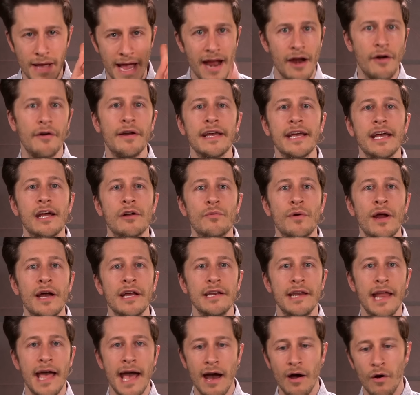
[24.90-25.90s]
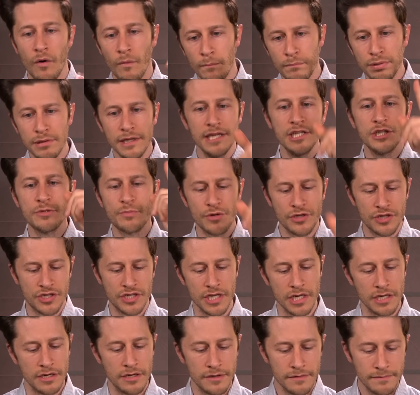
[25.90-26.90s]
airing it right now. Please
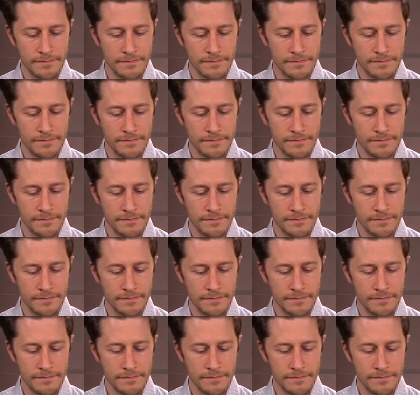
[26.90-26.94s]
proceed.